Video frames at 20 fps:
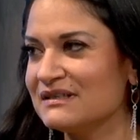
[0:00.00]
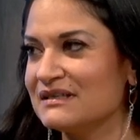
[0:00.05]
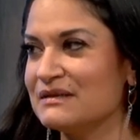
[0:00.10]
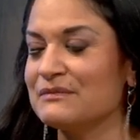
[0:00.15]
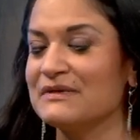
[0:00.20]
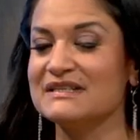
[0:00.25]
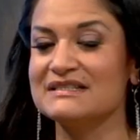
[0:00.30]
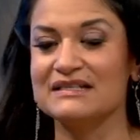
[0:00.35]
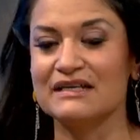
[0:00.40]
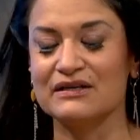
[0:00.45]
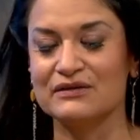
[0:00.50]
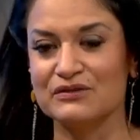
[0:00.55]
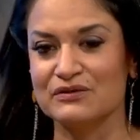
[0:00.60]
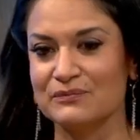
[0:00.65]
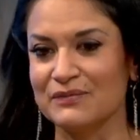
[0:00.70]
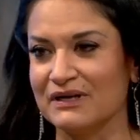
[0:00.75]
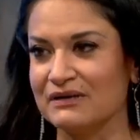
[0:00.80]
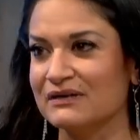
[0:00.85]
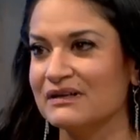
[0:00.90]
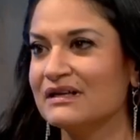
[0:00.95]
They might tell you
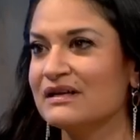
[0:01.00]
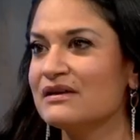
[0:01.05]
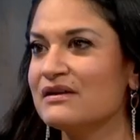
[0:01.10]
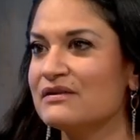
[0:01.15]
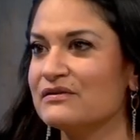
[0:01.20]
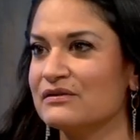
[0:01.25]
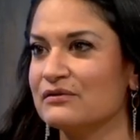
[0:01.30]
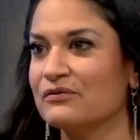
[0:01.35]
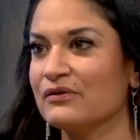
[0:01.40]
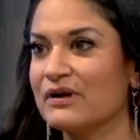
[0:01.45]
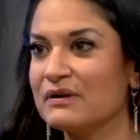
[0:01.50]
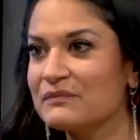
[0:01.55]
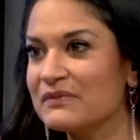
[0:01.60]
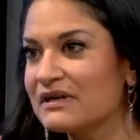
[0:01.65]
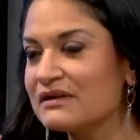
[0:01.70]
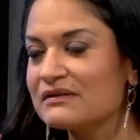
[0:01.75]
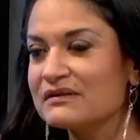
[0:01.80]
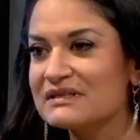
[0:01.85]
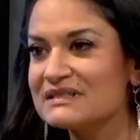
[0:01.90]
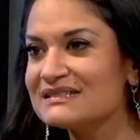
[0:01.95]
about their
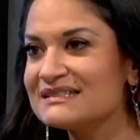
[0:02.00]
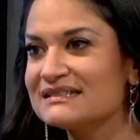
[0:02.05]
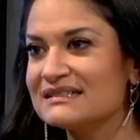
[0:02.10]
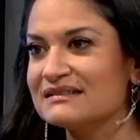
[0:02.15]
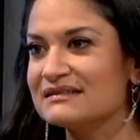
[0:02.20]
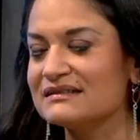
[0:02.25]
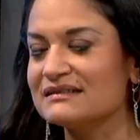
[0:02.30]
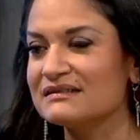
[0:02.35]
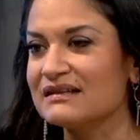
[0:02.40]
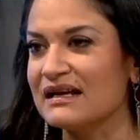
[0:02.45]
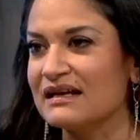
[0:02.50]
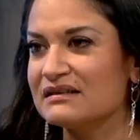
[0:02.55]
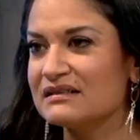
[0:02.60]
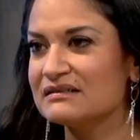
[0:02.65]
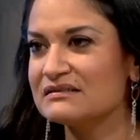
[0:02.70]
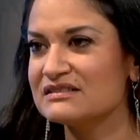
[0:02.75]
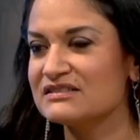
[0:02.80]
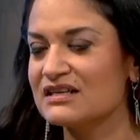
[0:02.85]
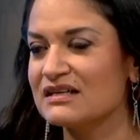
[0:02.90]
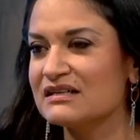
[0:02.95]
grandparents and that
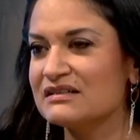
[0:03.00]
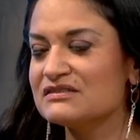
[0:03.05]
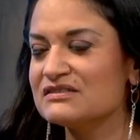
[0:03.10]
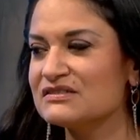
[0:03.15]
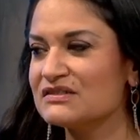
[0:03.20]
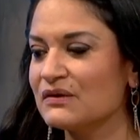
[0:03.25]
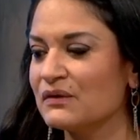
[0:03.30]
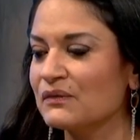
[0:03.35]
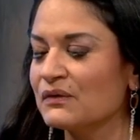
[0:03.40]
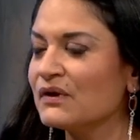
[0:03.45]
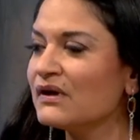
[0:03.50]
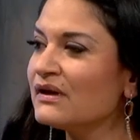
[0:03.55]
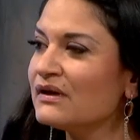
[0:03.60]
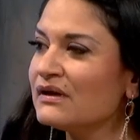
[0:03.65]
change. So.